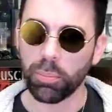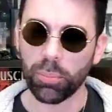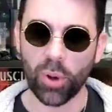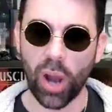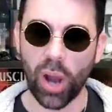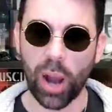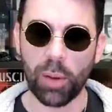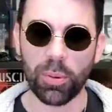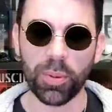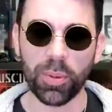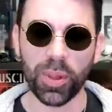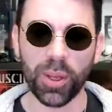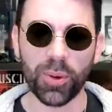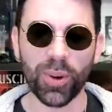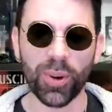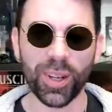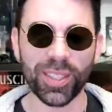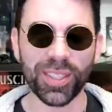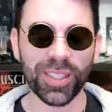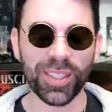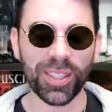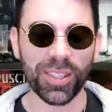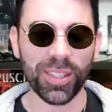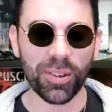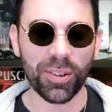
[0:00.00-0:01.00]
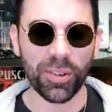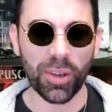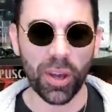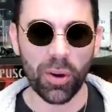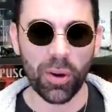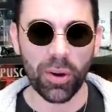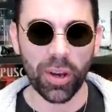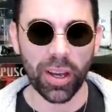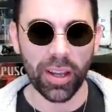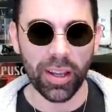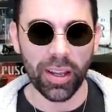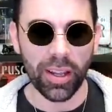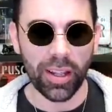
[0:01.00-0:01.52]
probably wasn't, you
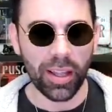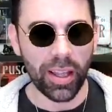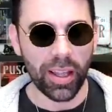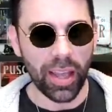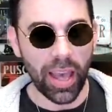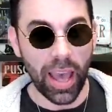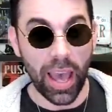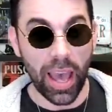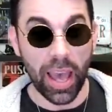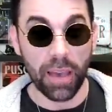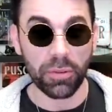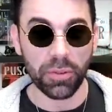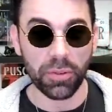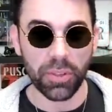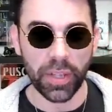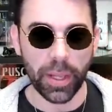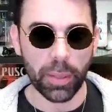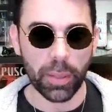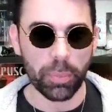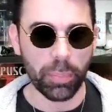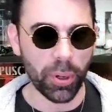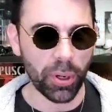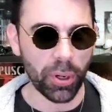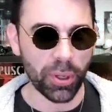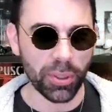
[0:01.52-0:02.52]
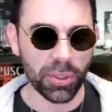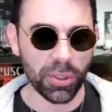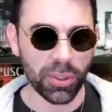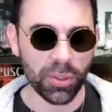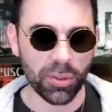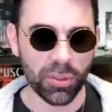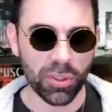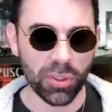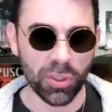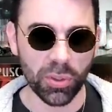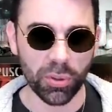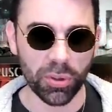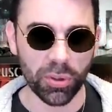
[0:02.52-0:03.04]
know, a half-dead person
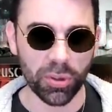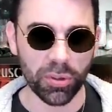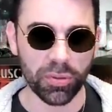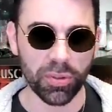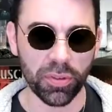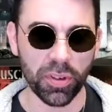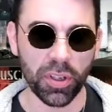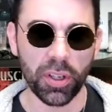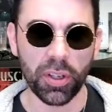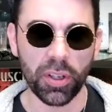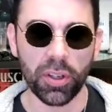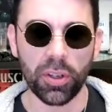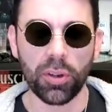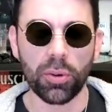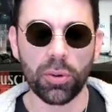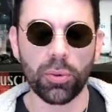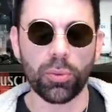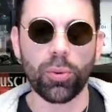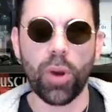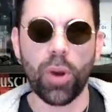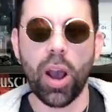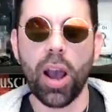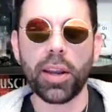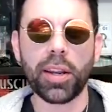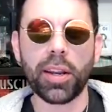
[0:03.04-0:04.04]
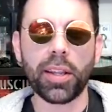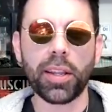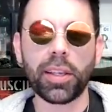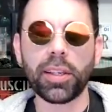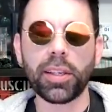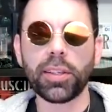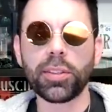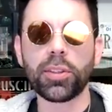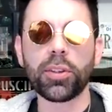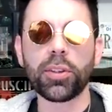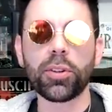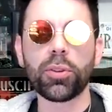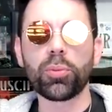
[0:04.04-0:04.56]
sort of rotting
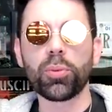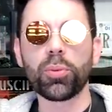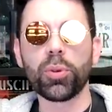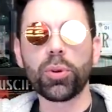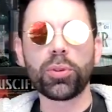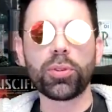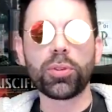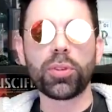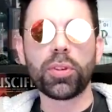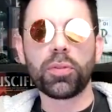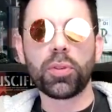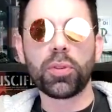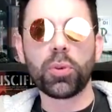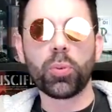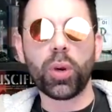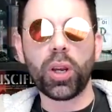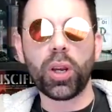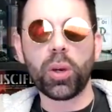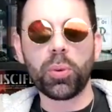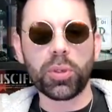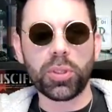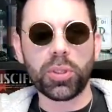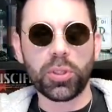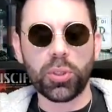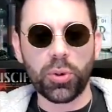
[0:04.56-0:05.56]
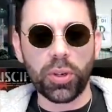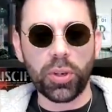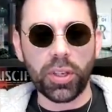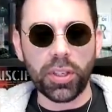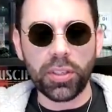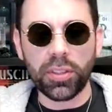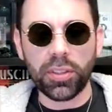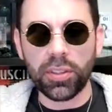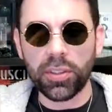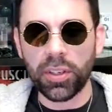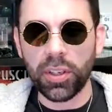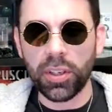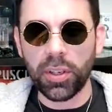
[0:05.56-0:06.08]
into the roots of the weirwood
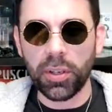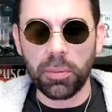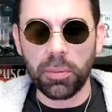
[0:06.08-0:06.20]
trees,